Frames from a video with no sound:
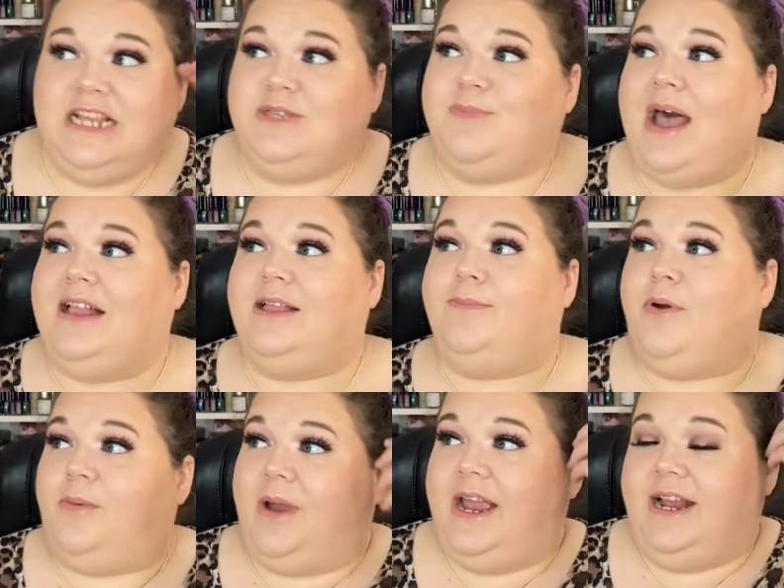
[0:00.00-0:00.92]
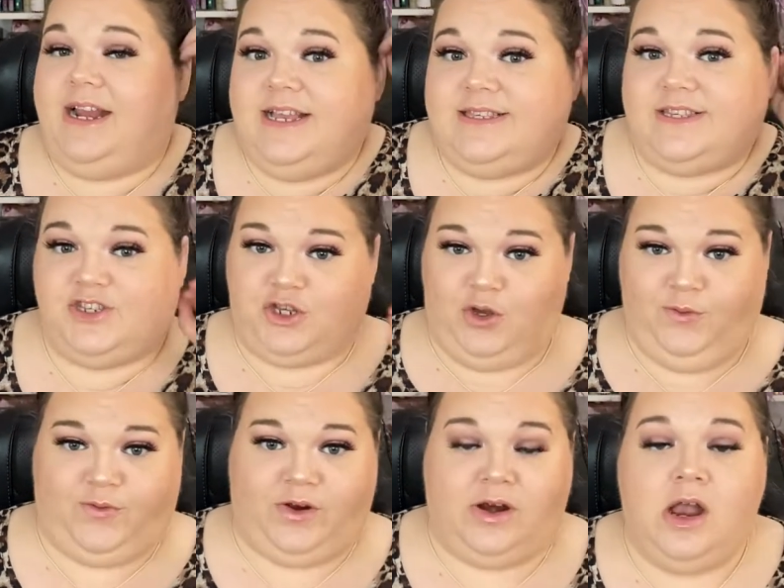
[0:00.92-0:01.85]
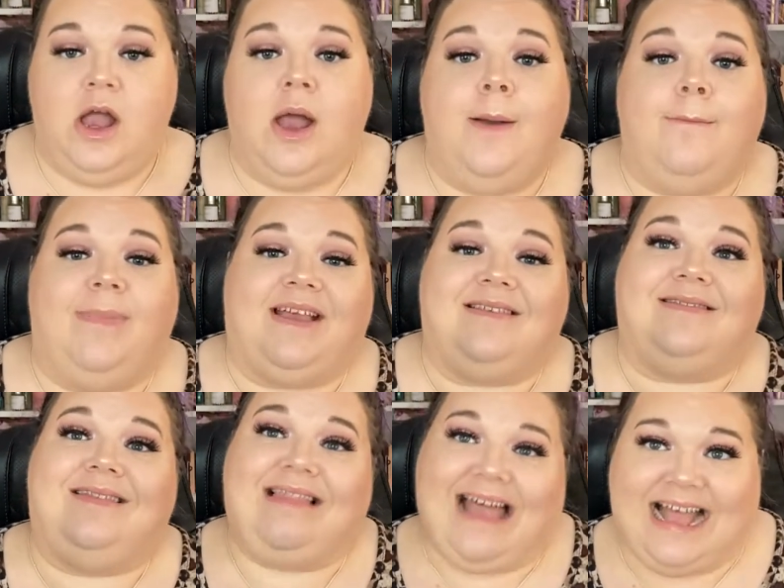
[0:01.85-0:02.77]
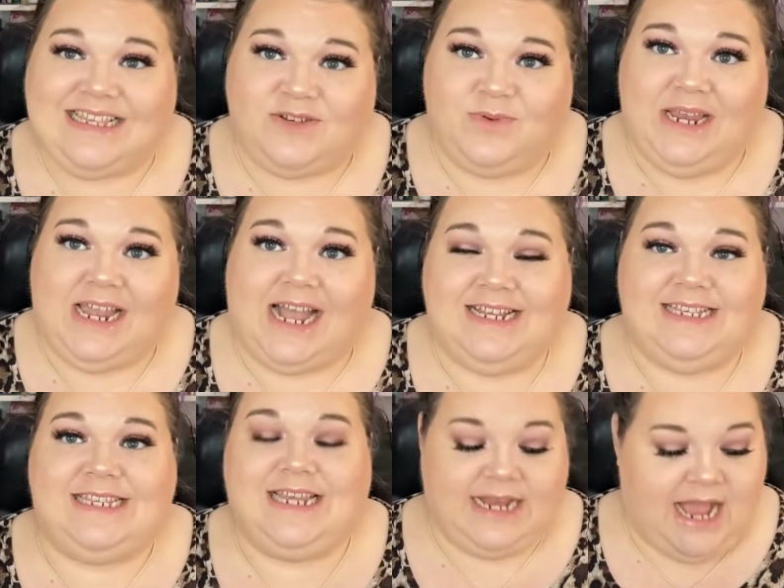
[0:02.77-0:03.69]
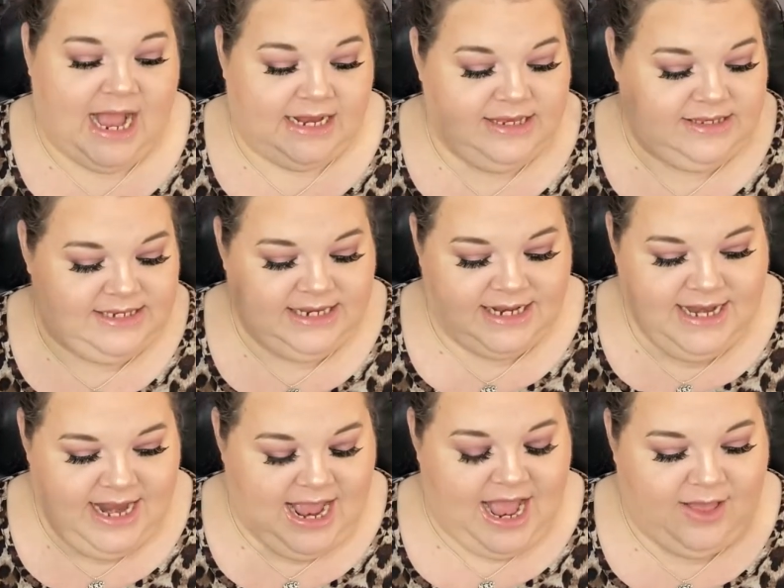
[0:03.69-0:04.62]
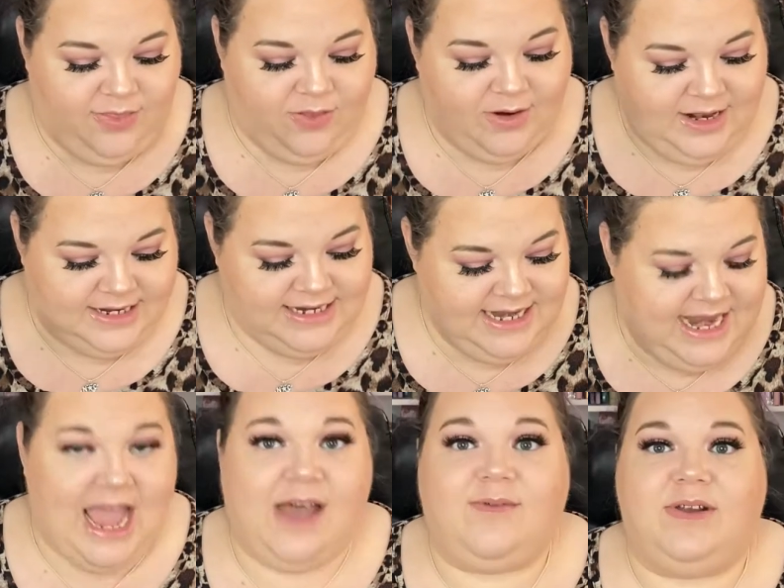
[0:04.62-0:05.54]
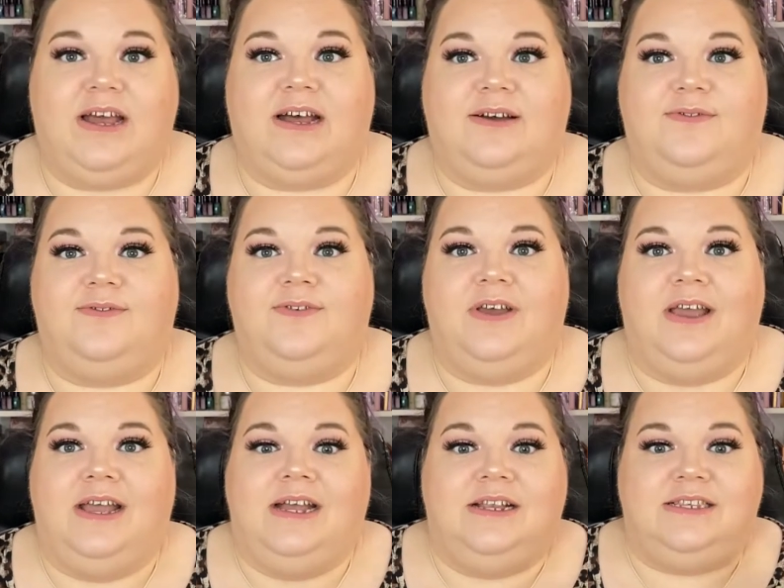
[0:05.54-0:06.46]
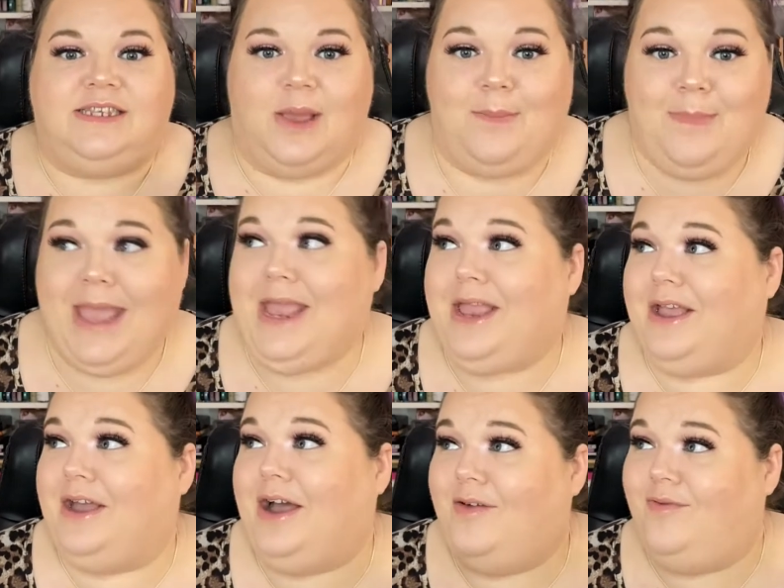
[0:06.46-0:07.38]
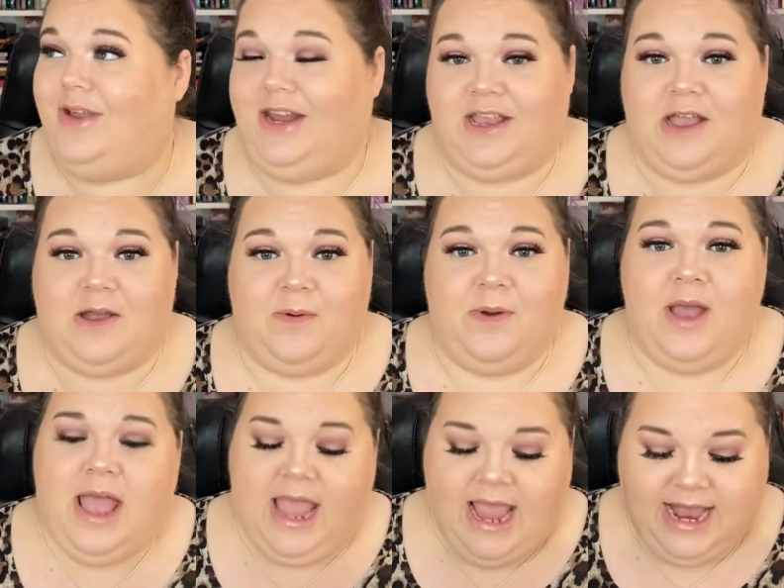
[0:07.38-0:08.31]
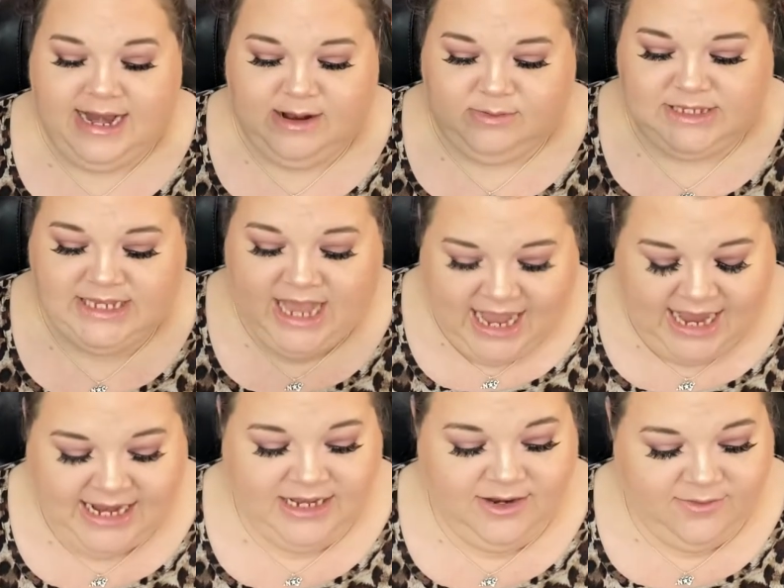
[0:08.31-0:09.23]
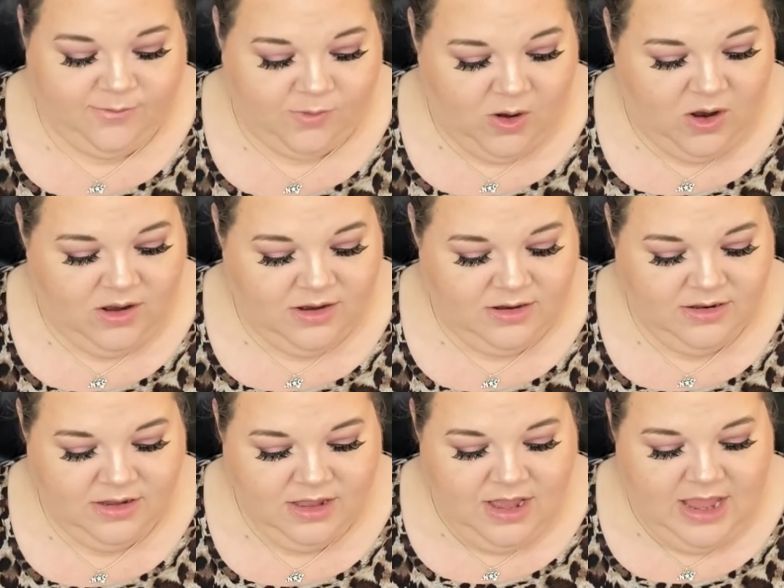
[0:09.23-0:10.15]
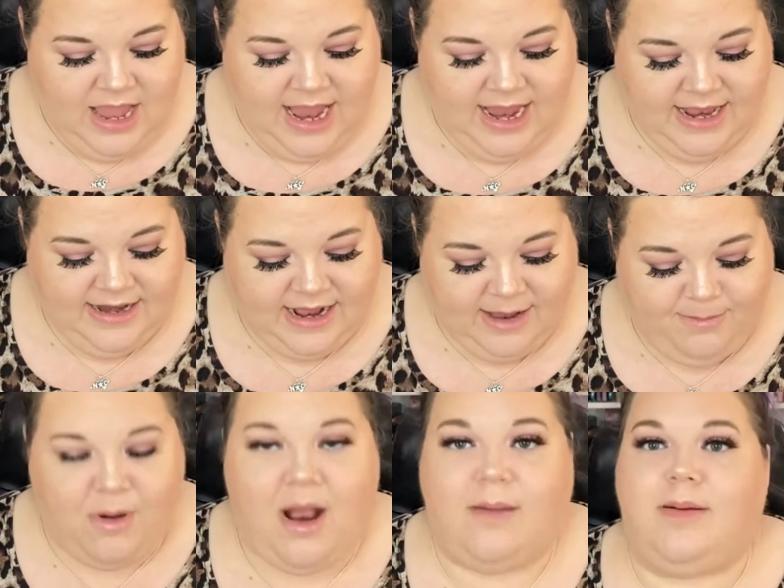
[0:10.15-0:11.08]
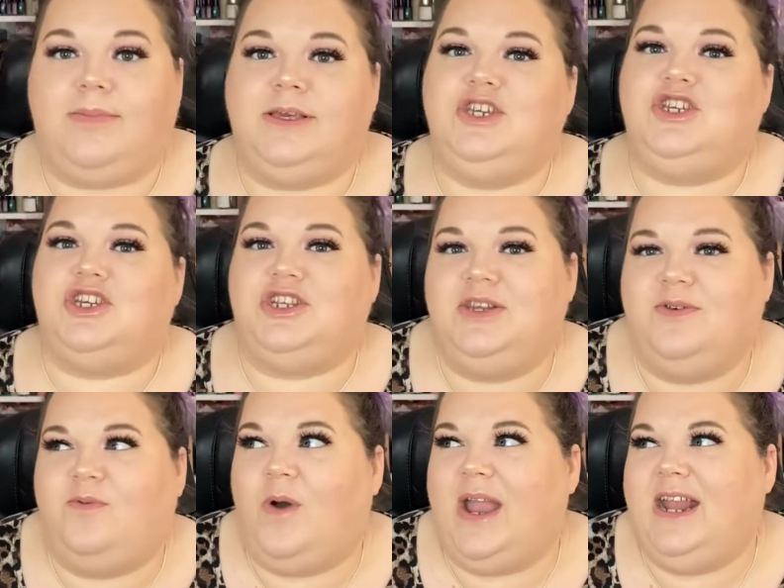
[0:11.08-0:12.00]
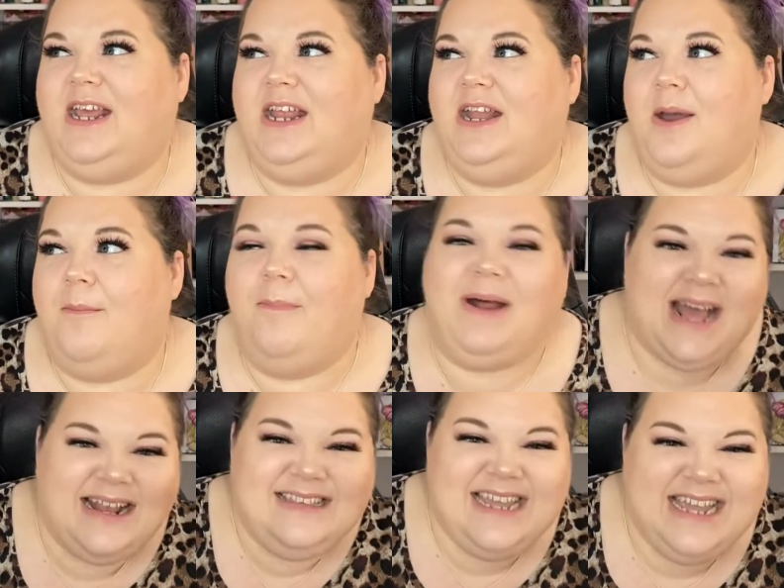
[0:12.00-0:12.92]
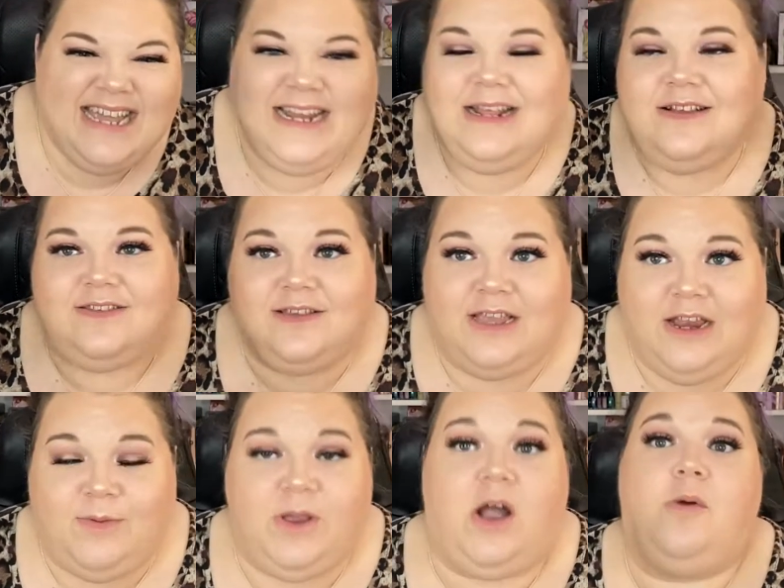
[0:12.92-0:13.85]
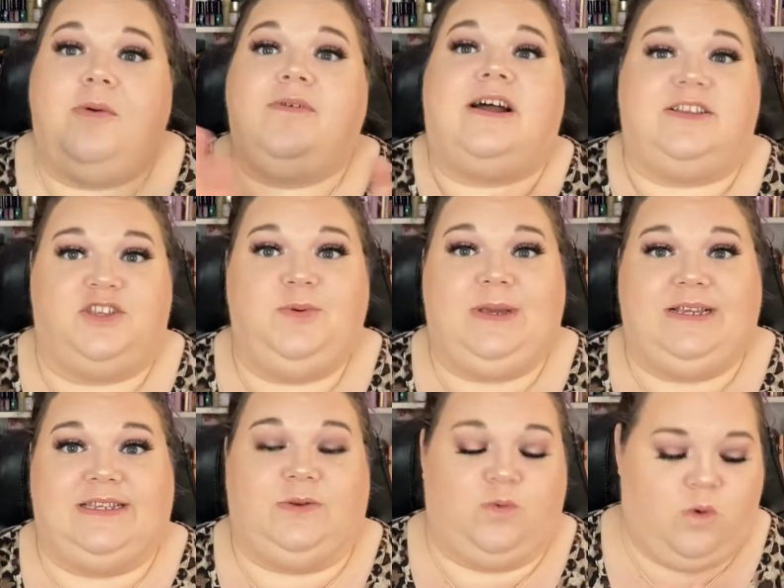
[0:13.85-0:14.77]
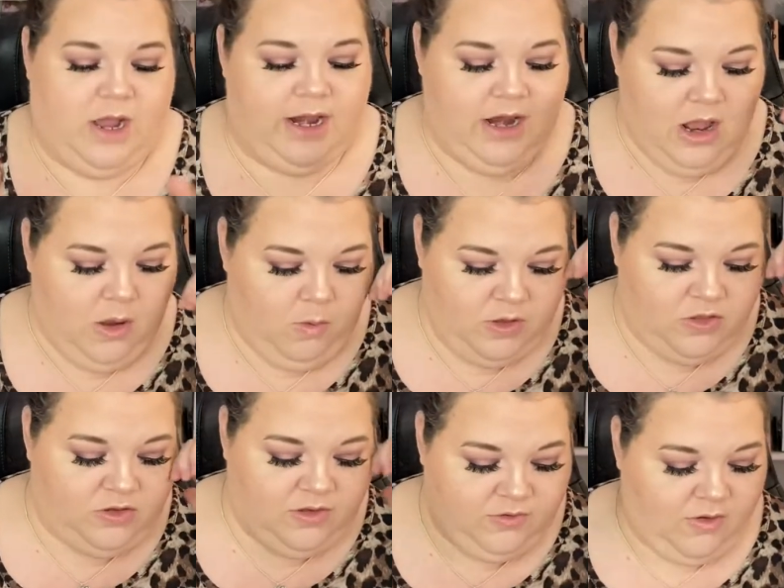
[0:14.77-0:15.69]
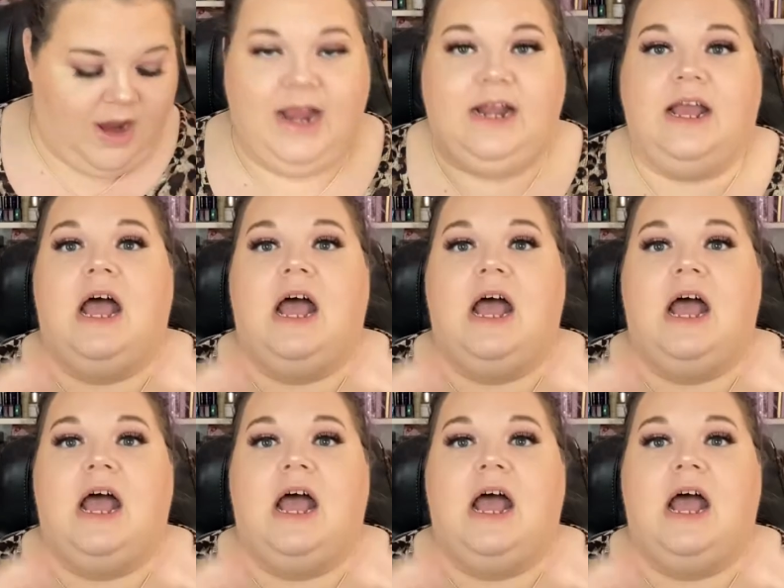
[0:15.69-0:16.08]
palette parade is a twofer because last week I did I didn't I thought I didn't have enough to make a video and I was kind of wrong and I probably shouldn't have waited, but I did. So here we are. We've got two weeks in one, which is great.